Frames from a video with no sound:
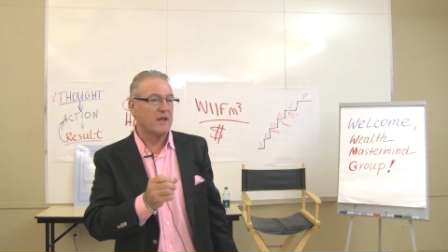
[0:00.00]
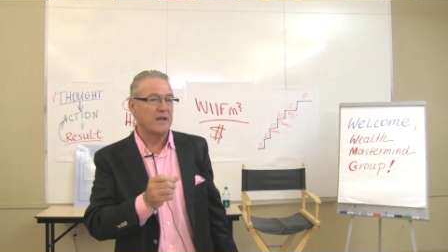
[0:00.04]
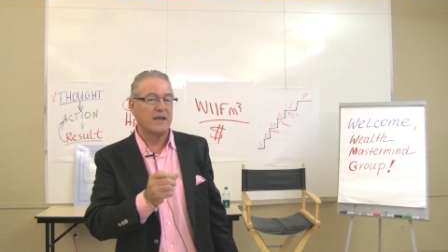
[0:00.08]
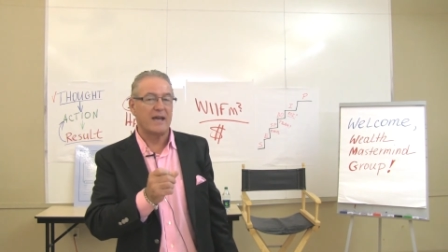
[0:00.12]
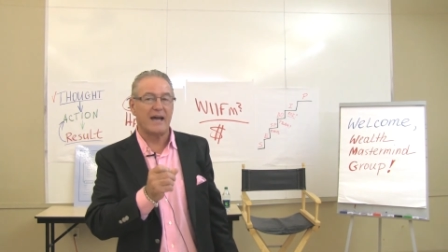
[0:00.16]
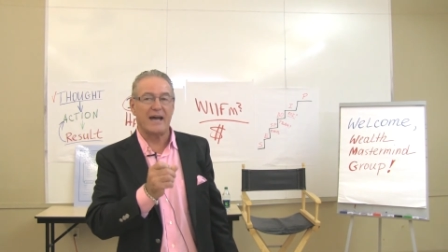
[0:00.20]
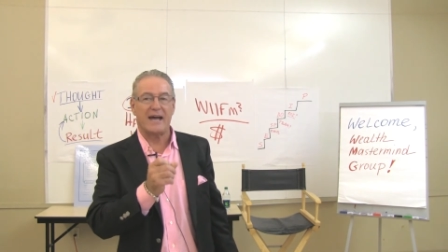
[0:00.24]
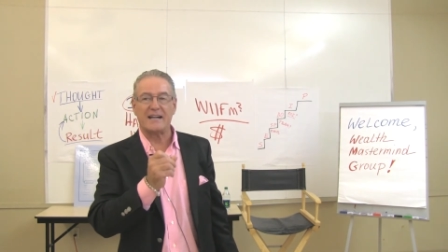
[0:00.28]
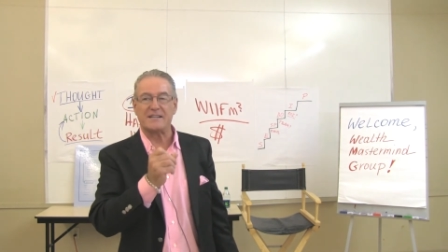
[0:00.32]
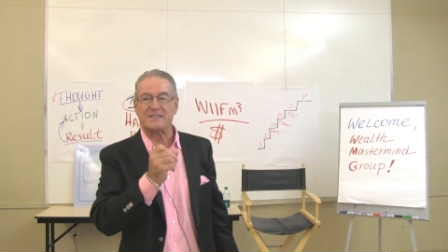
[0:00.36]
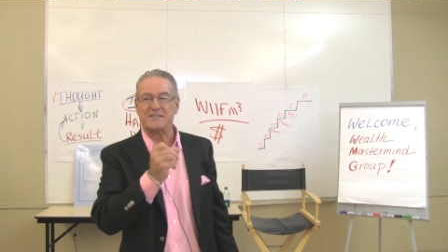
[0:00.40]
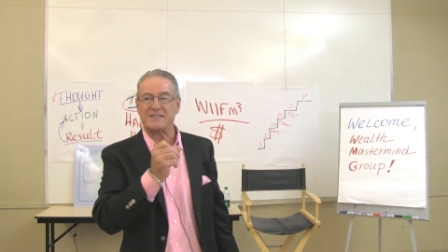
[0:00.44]

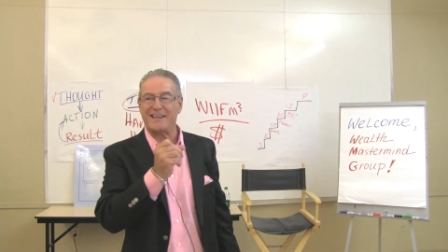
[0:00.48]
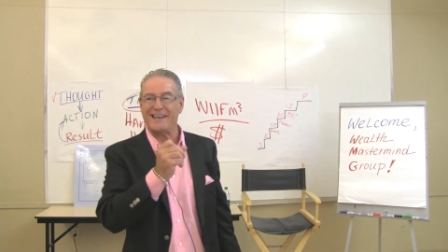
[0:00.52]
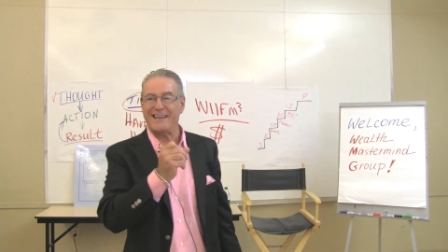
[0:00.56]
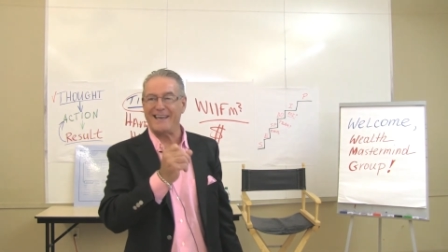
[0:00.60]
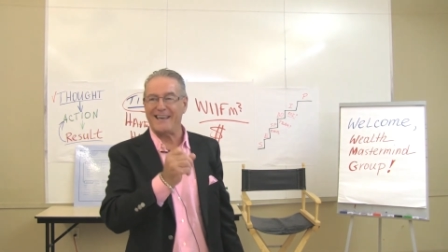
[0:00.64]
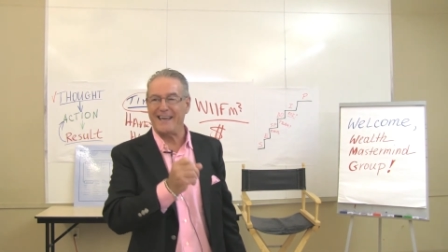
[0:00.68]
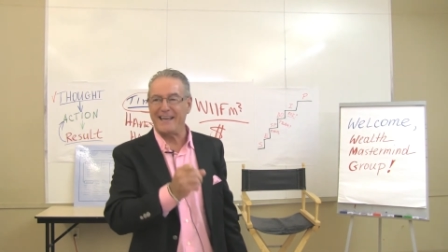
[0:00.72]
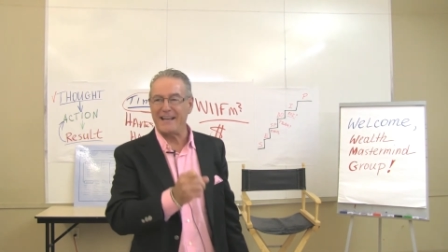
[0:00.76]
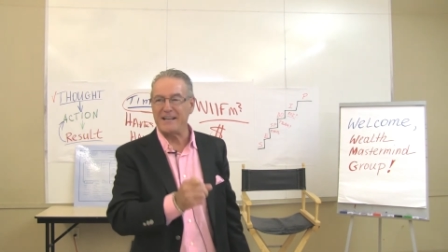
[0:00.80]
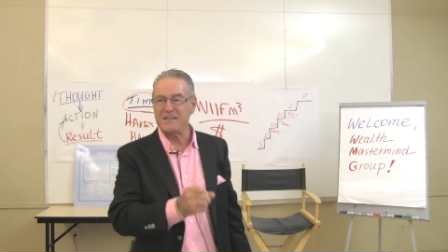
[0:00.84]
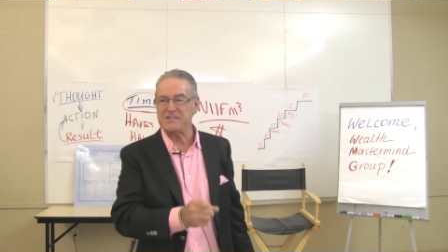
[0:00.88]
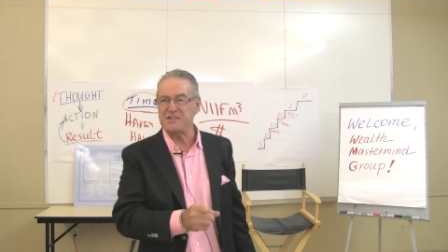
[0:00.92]
Yeah, it's
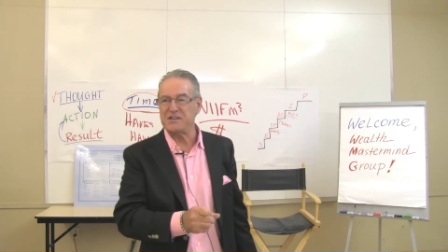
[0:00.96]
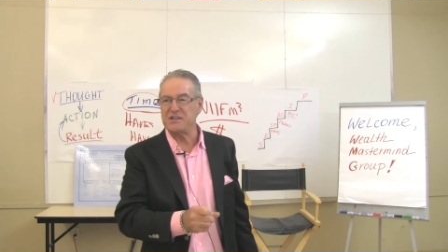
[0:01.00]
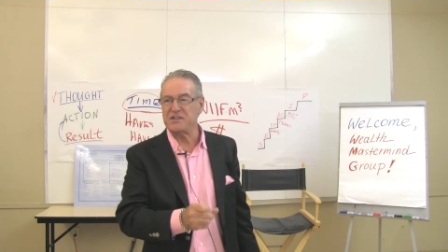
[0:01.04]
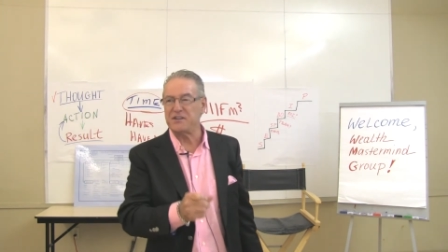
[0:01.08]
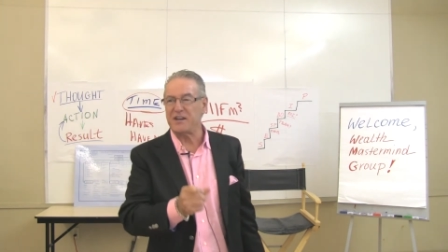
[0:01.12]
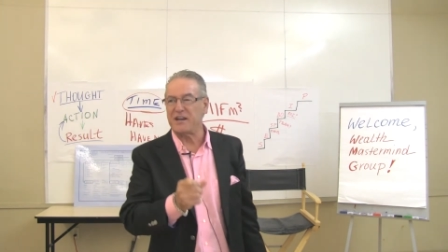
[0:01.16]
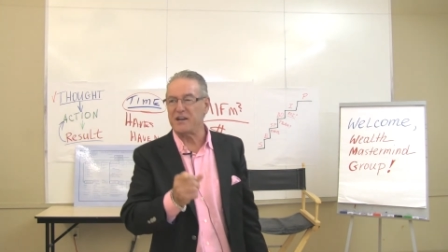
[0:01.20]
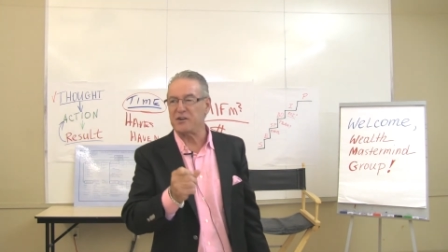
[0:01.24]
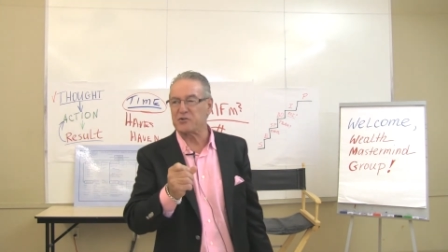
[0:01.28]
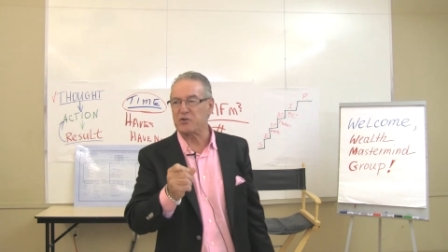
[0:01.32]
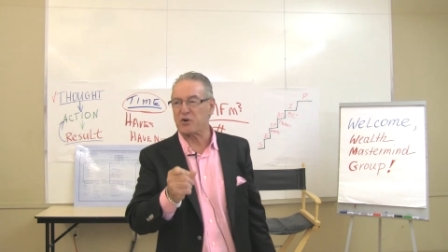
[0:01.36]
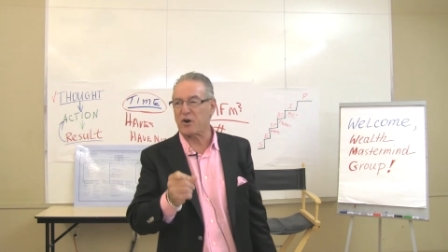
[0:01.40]
the engine
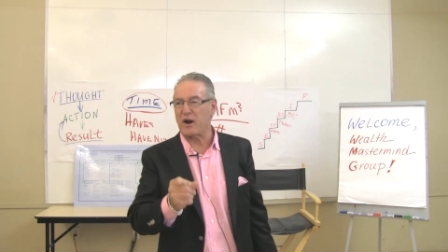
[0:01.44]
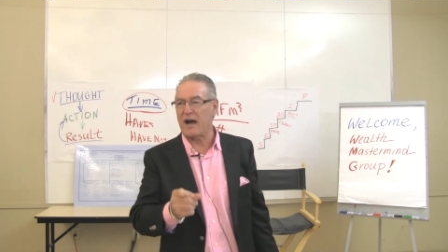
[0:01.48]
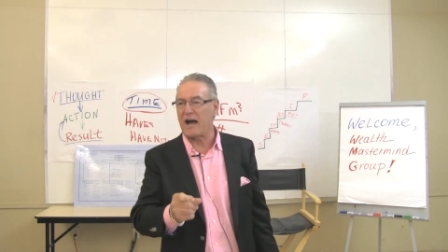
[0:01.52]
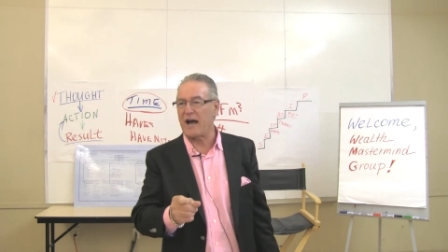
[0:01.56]
that